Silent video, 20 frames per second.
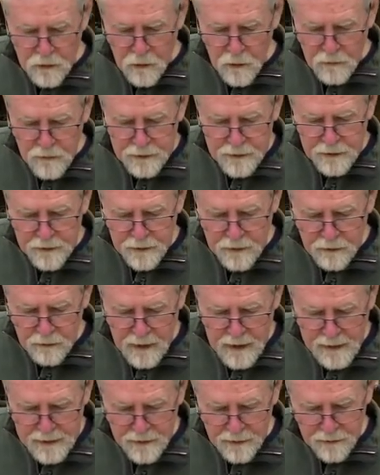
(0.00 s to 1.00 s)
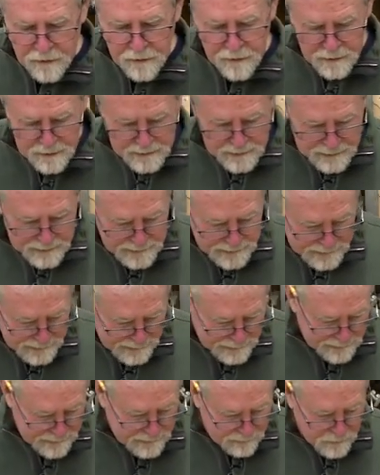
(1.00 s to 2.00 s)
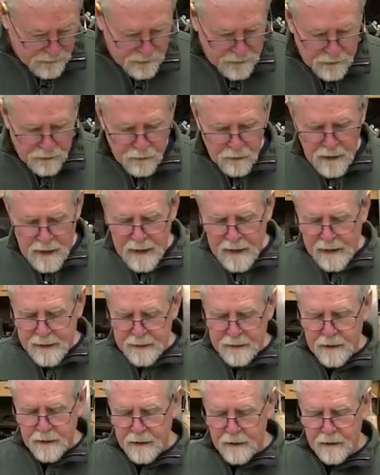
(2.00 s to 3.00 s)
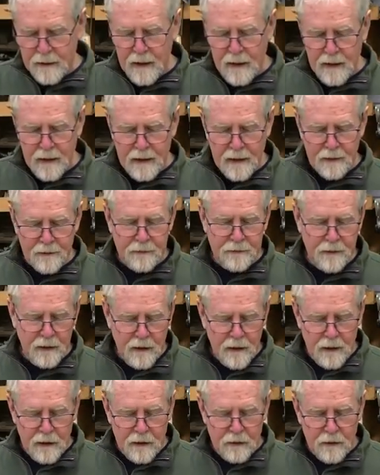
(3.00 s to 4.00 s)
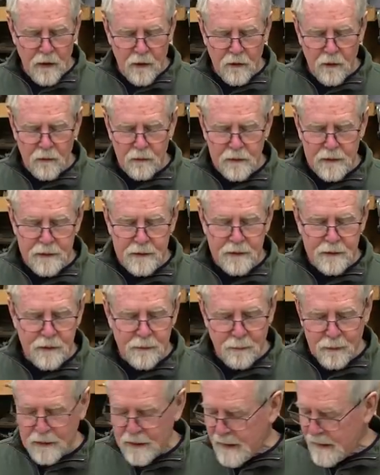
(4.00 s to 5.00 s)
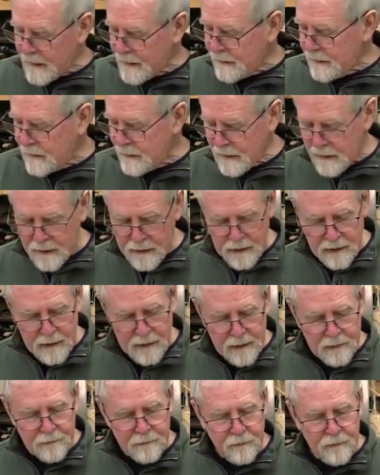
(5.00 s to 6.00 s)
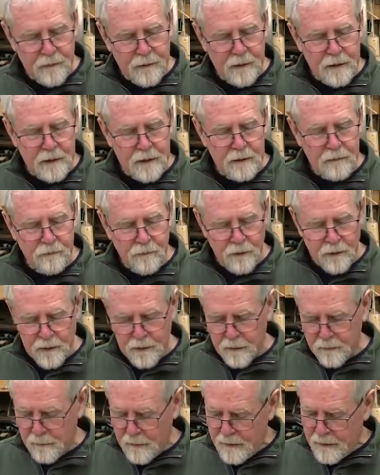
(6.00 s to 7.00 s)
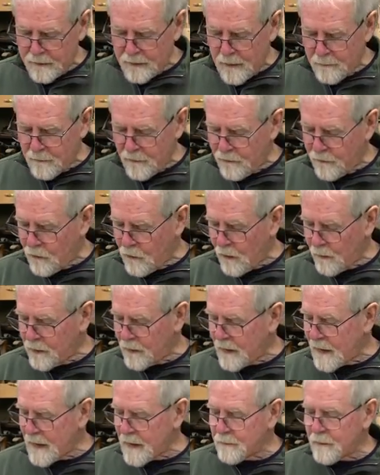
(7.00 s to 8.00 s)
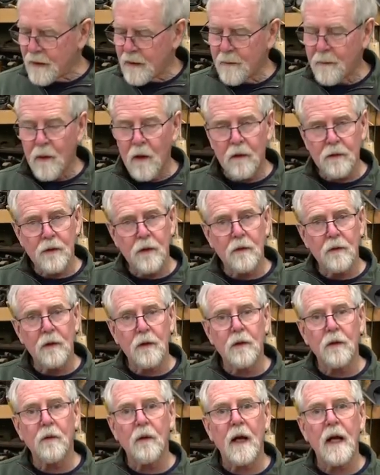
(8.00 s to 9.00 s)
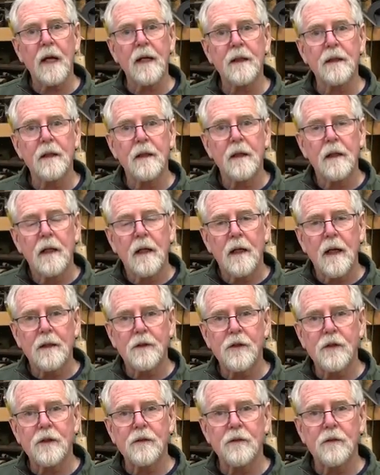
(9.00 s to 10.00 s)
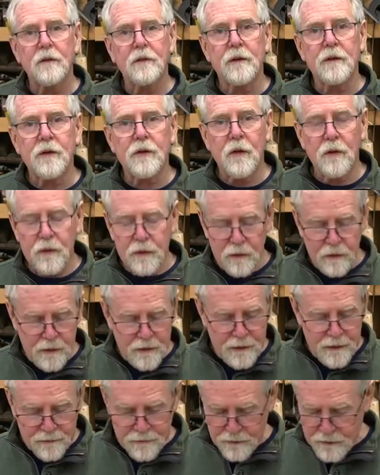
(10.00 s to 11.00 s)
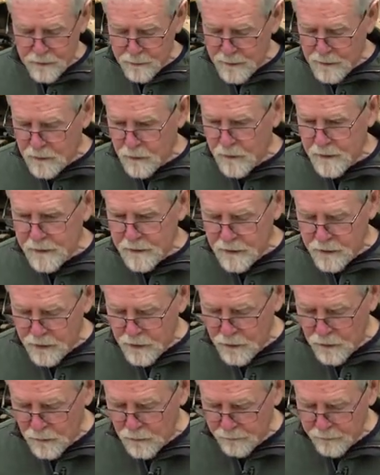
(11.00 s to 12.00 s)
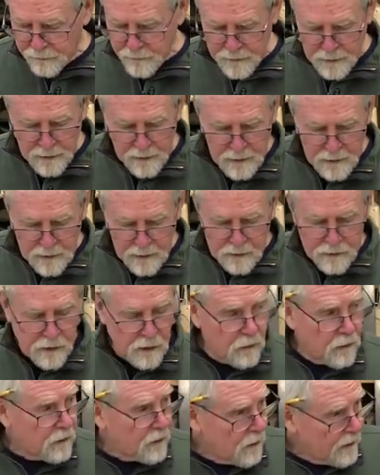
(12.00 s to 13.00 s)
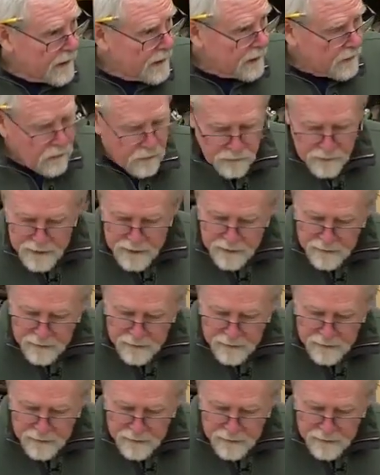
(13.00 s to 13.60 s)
to go over to the grinder, and I'm going to grind not only this blade for the number 4 plane, but I'm also going to grind a chisel to show you the difference between the two. So we'll go ahead over